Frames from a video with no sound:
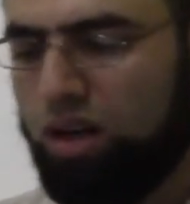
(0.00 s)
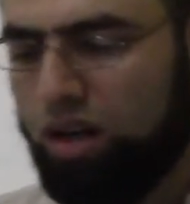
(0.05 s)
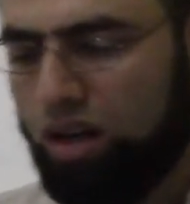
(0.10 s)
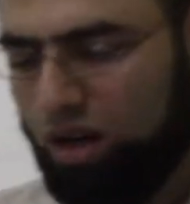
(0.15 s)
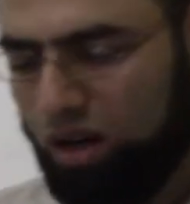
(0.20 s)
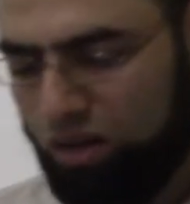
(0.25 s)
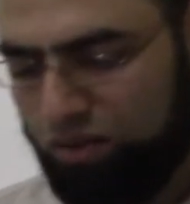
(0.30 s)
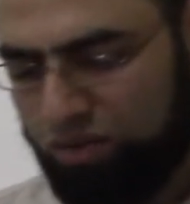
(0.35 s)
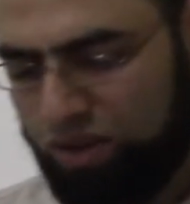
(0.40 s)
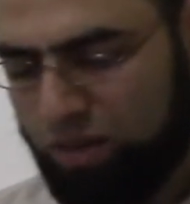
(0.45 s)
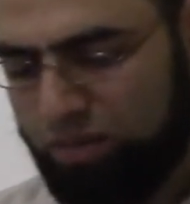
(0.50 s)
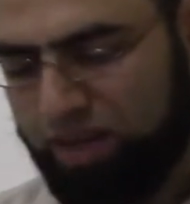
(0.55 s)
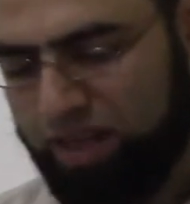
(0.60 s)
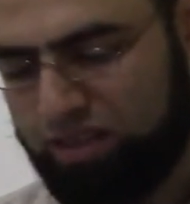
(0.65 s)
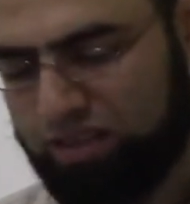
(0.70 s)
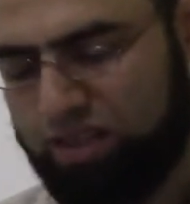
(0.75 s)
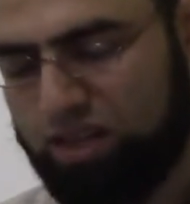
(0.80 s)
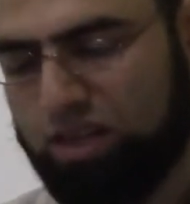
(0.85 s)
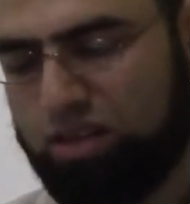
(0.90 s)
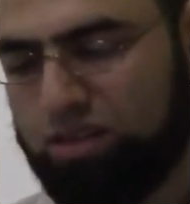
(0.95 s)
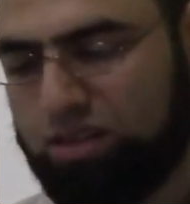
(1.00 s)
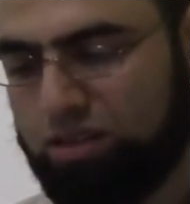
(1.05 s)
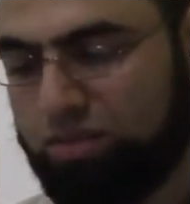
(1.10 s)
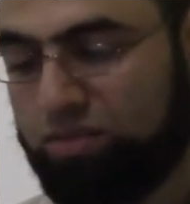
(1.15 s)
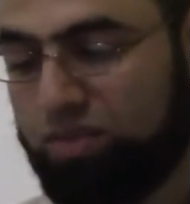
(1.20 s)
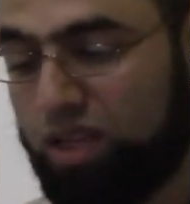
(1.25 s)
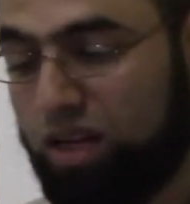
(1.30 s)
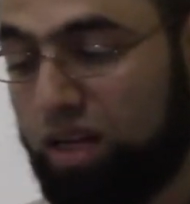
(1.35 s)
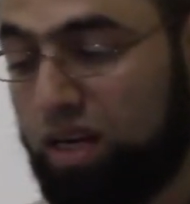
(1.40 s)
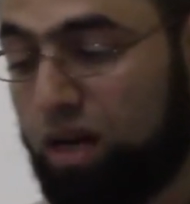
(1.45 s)
of the basics
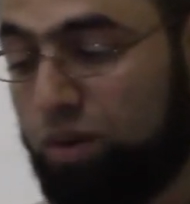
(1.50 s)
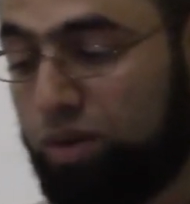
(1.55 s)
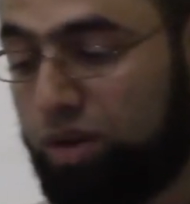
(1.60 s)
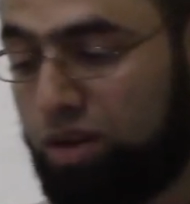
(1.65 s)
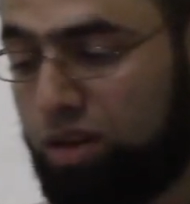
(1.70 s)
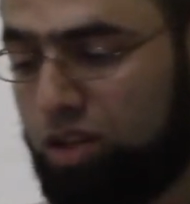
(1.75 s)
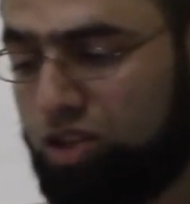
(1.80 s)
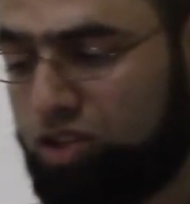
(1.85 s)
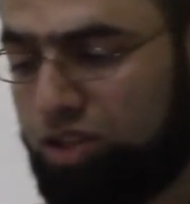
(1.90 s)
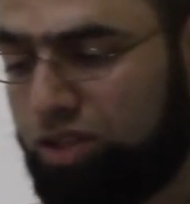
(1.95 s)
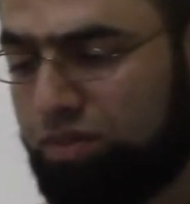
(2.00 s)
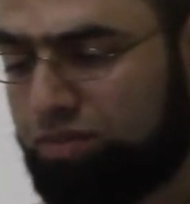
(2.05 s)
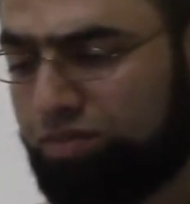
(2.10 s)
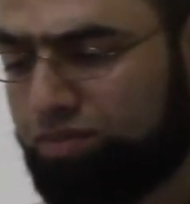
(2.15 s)
in our religion.